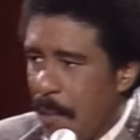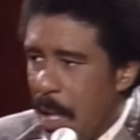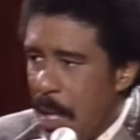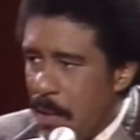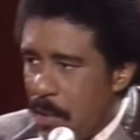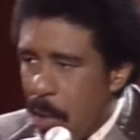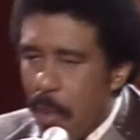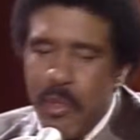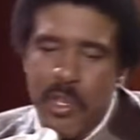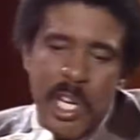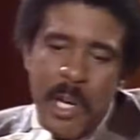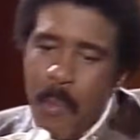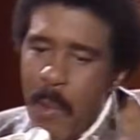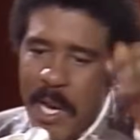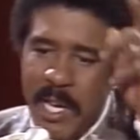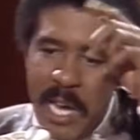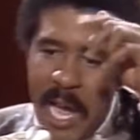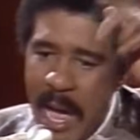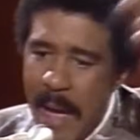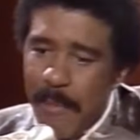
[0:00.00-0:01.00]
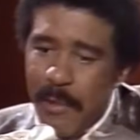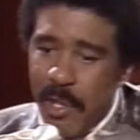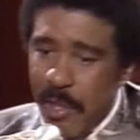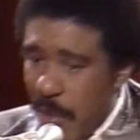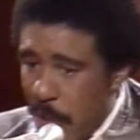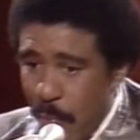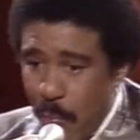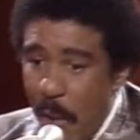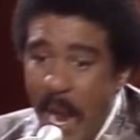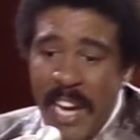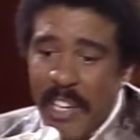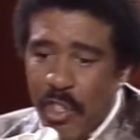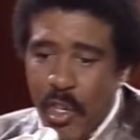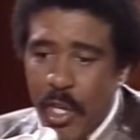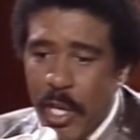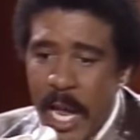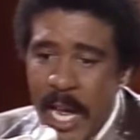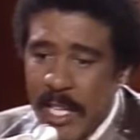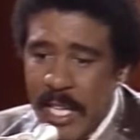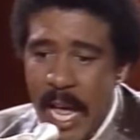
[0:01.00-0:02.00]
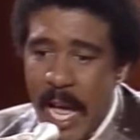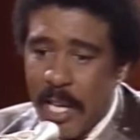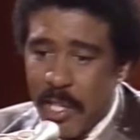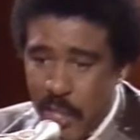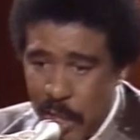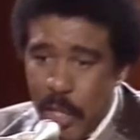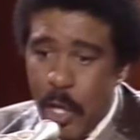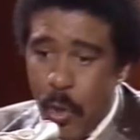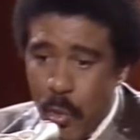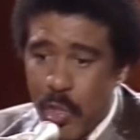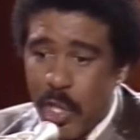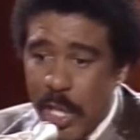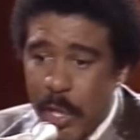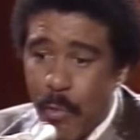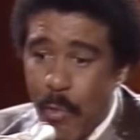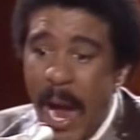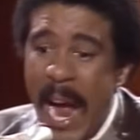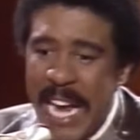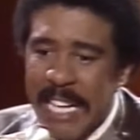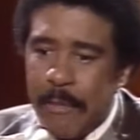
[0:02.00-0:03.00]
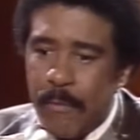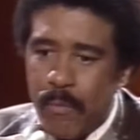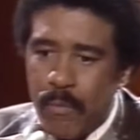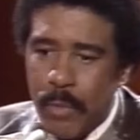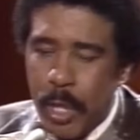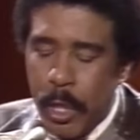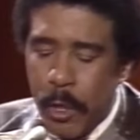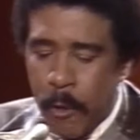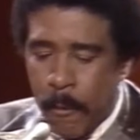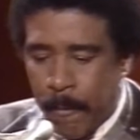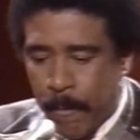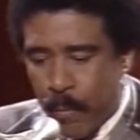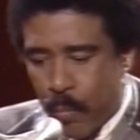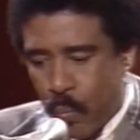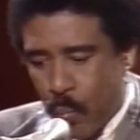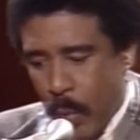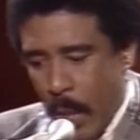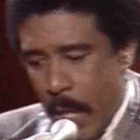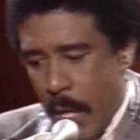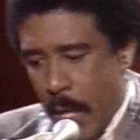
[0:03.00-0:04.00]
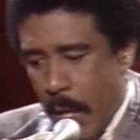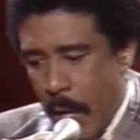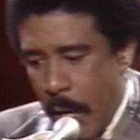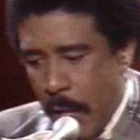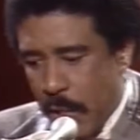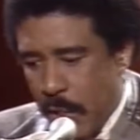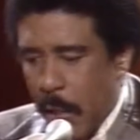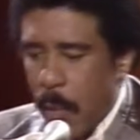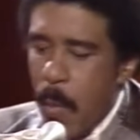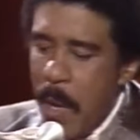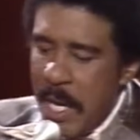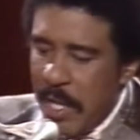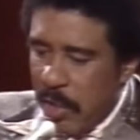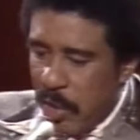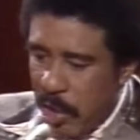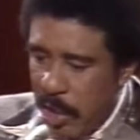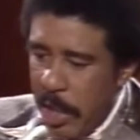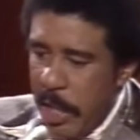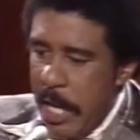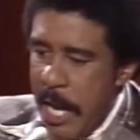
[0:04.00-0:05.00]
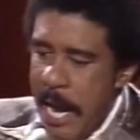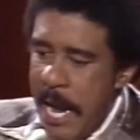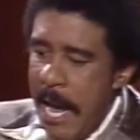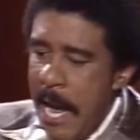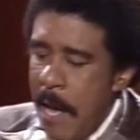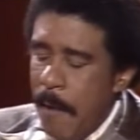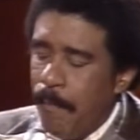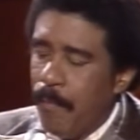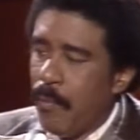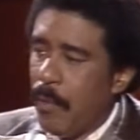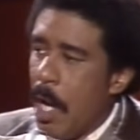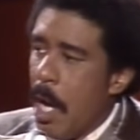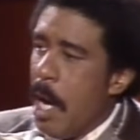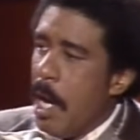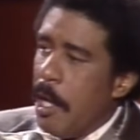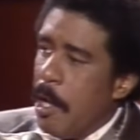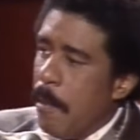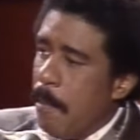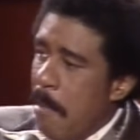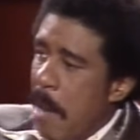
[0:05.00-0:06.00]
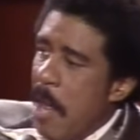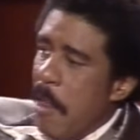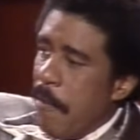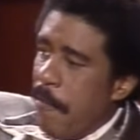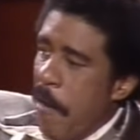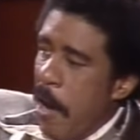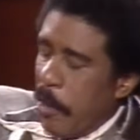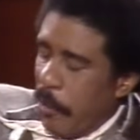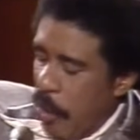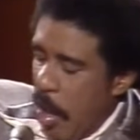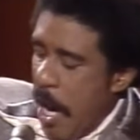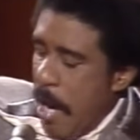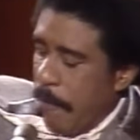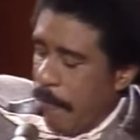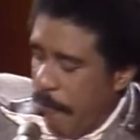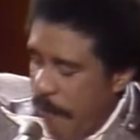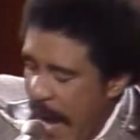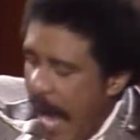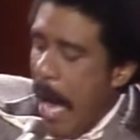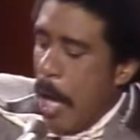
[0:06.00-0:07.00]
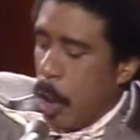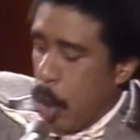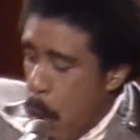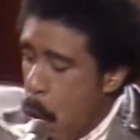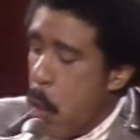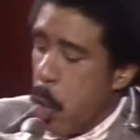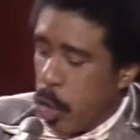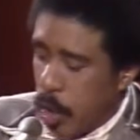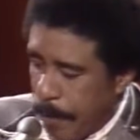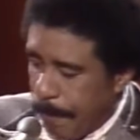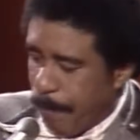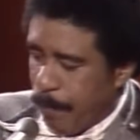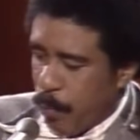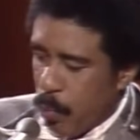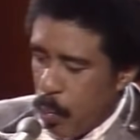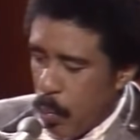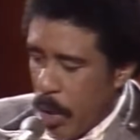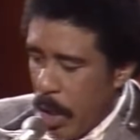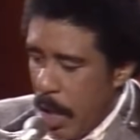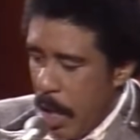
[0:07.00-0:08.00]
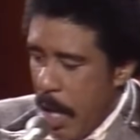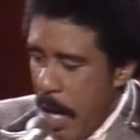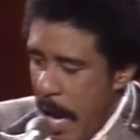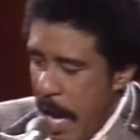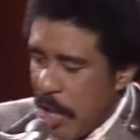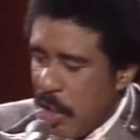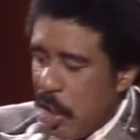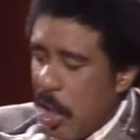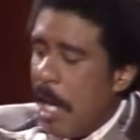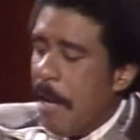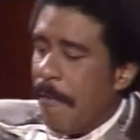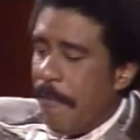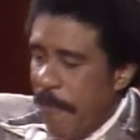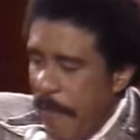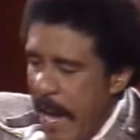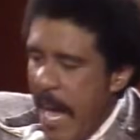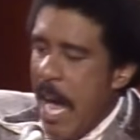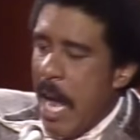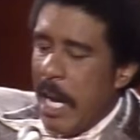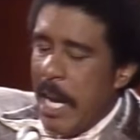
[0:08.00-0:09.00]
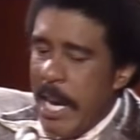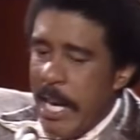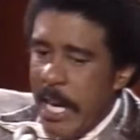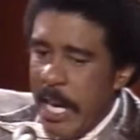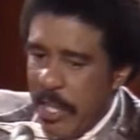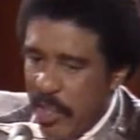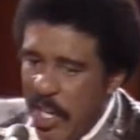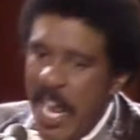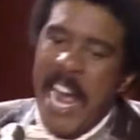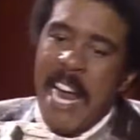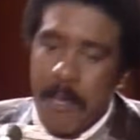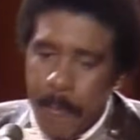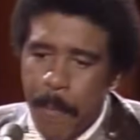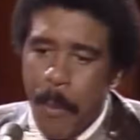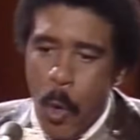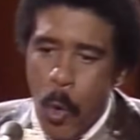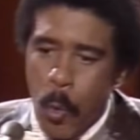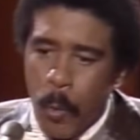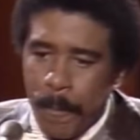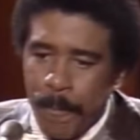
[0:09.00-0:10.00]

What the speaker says: So she went the opposite direction. That's how she knows she right, you know. When she went to sit down, the motherfucking thing fell loose, and she fell in the cesspool.